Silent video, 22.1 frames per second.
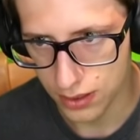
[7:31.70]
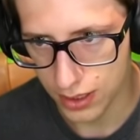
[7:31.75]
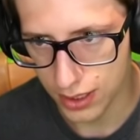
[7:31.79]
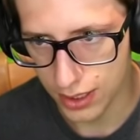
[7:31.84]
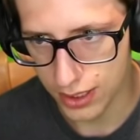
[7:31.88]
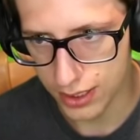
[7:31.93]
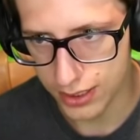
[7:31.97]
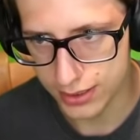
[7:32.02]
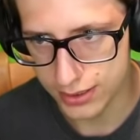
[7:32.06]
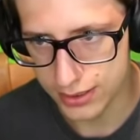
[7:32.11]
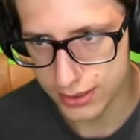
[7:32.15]

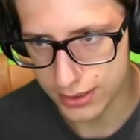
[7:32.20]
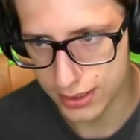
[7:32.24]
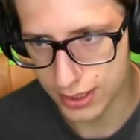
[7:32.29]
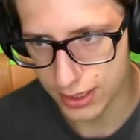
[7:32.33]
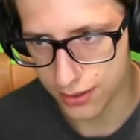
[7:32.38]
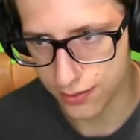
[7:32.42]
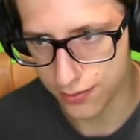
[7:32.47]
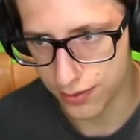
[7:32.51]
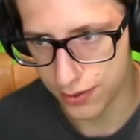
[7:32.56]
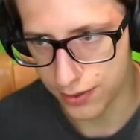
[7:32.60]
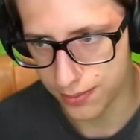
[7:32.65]
I did
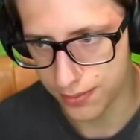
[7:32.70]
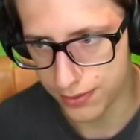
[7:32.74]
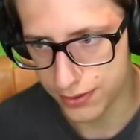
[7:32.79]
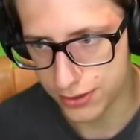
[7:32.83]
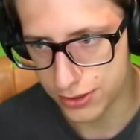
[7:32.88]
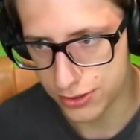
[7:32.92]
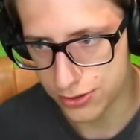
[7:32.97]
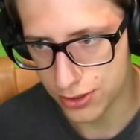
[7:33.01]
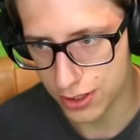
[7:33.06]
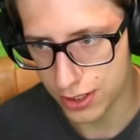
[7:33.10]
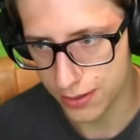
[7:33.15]
not want to put
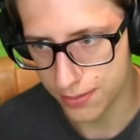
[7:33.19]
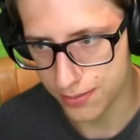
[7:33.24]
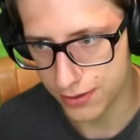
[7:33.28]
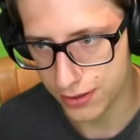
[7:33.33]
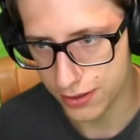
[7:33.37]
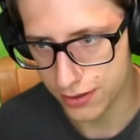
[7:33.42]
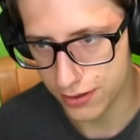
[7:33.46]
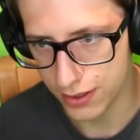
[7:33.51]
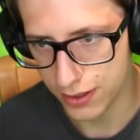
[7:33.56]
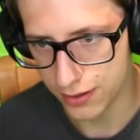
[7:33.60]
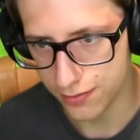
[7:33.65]
the trap
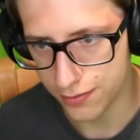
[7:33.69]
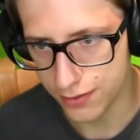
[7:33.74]
there. I